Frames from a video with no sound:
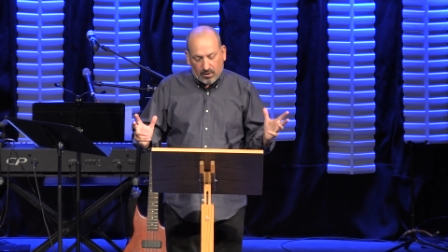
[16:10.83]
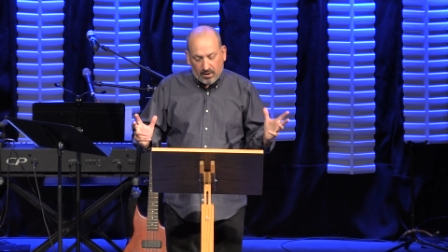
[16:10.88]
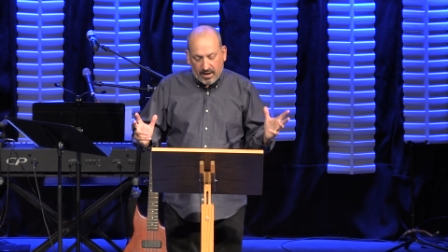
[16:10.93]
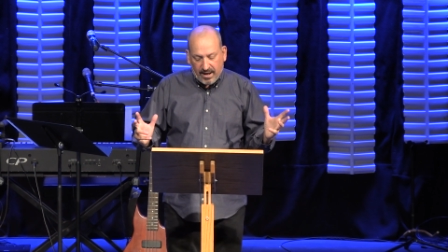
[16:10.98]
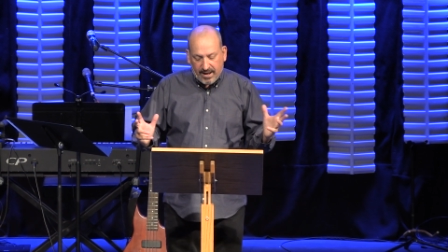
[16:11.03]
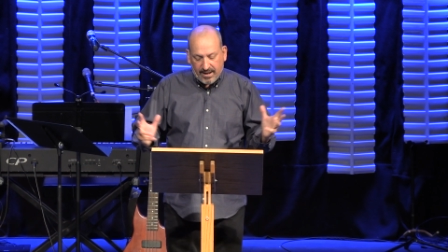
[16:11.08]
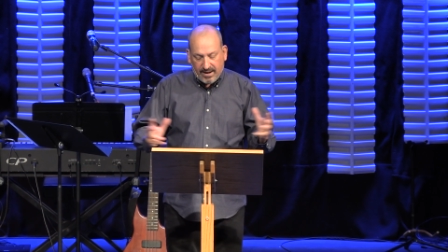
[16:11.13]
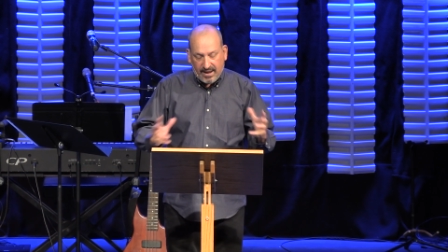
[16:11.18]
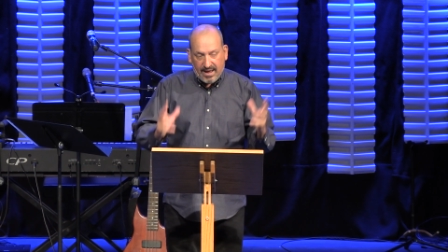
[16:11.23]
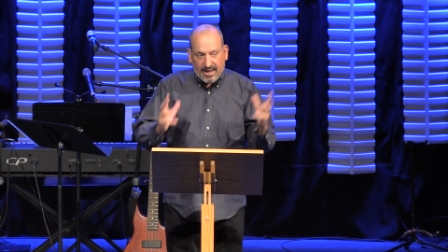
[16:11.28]

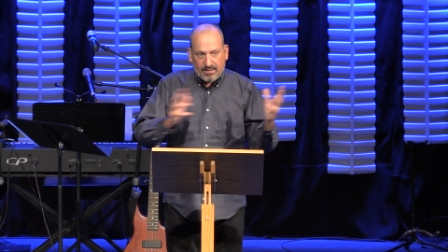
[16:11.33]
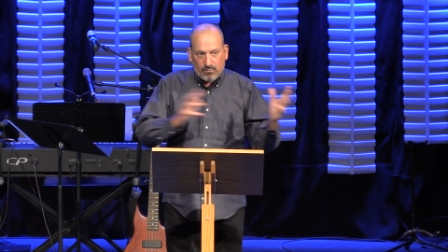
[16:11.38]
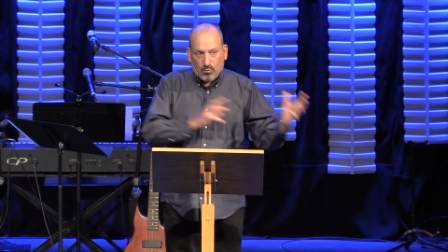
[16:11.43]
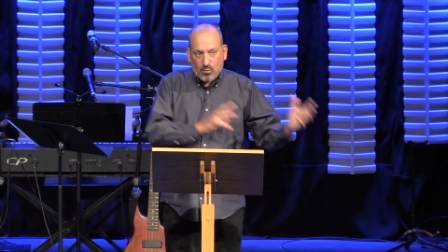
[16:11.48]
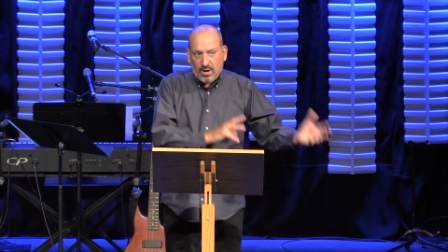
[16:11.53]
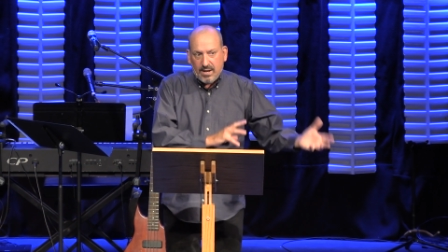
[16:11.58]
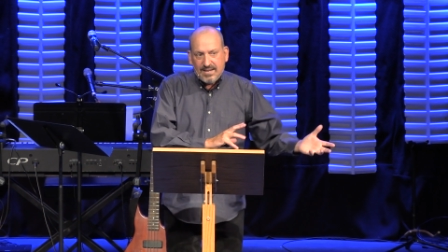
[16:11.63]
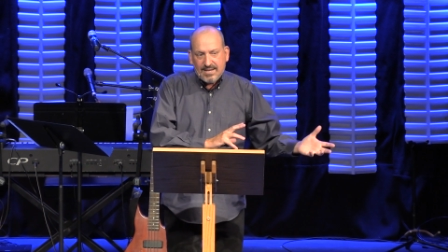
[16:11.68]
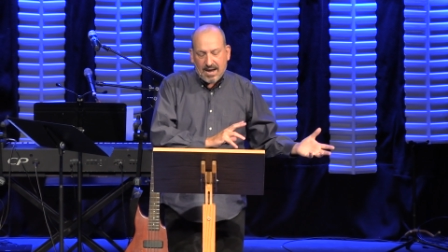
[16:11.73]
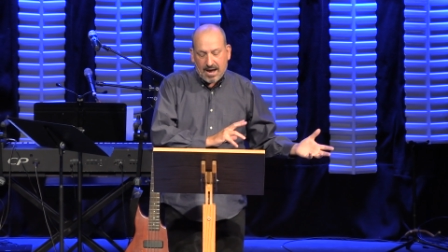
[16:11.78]
and at
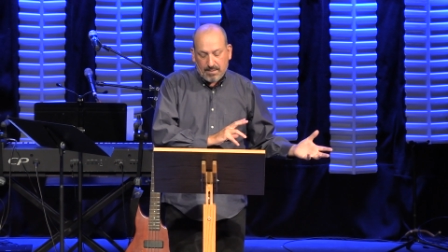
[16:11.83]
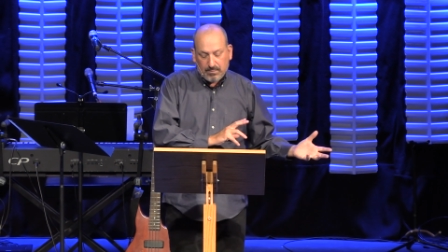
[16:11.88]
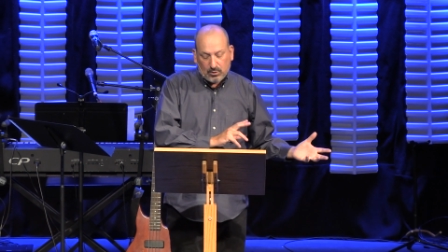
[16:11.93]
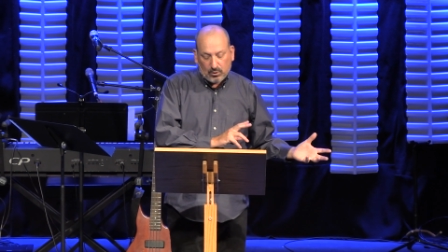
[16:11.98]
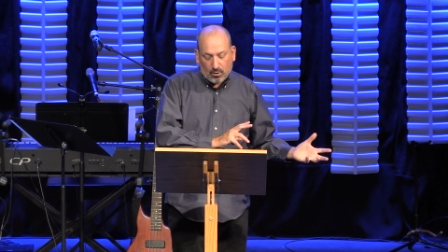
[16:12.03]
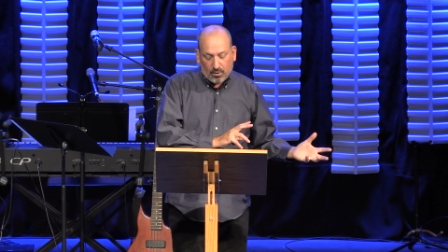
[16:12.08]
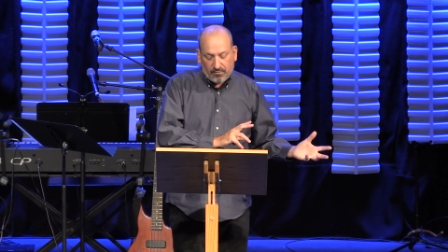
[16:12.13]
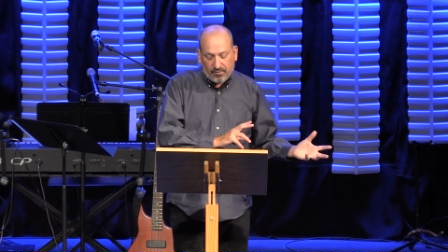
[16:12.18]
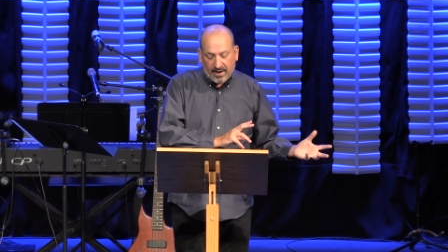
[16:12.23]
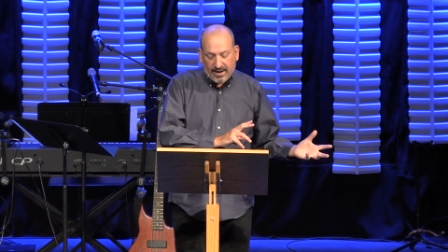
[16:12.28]
one time
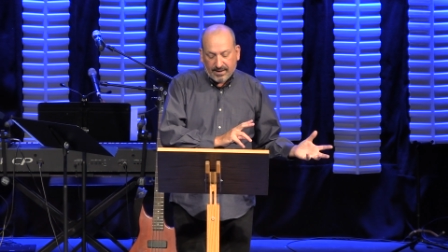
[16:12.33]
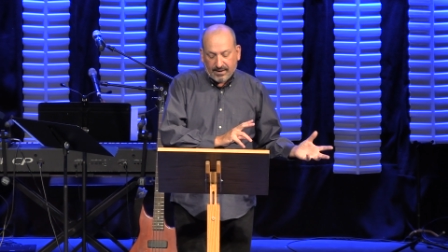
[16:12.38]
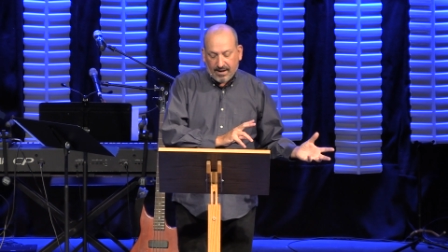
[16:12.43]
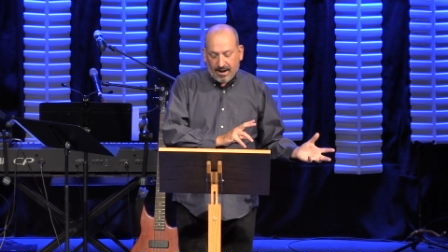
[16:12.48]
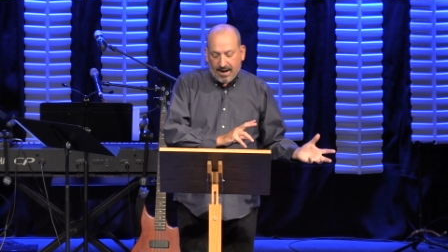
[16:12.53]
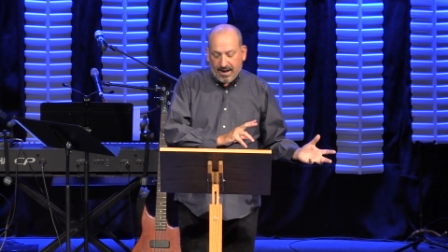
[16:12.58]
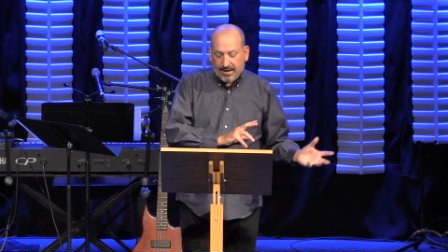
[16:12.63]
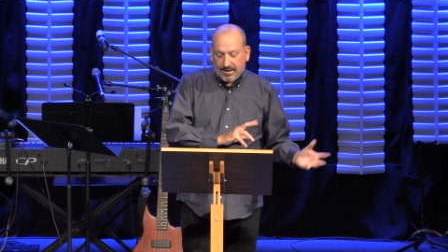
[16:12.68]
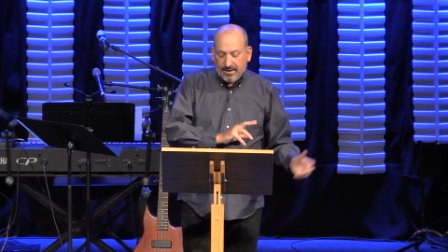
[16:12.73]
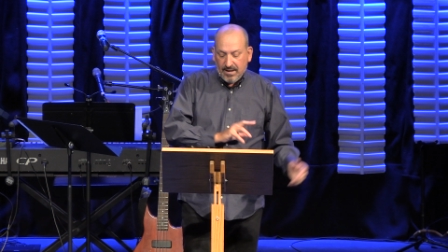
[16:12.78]
glorified
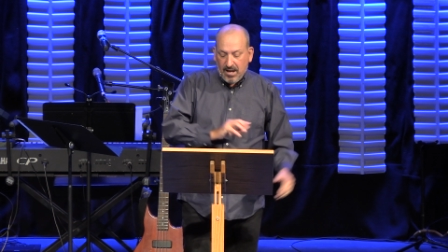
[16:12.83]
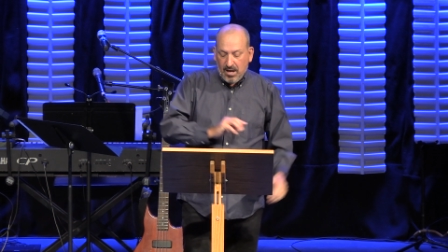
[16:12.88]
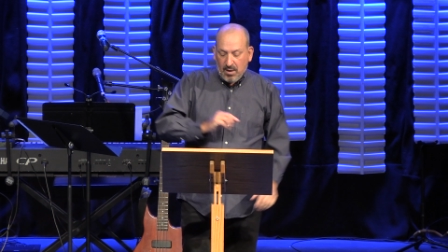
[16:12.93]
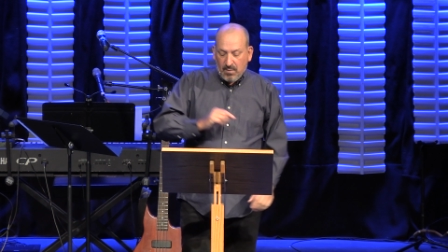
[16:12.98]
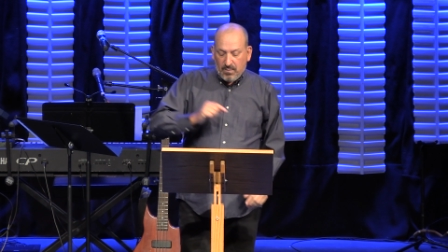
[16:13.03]
God,